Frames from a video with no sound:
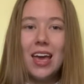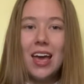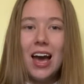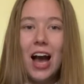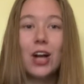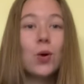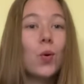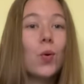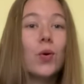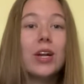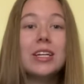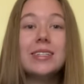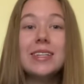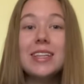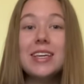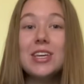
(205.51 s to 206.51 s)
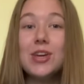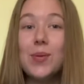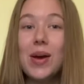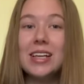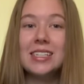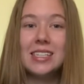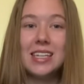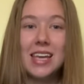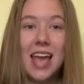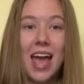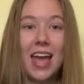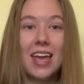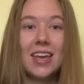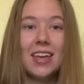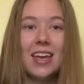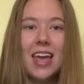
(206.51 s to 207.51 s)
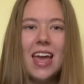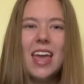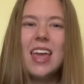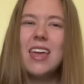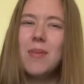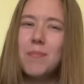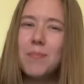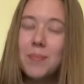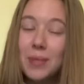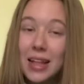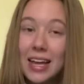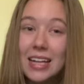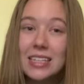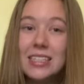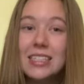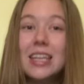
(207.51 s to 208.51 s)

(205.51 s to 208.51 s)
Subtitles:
According to the USDA, implants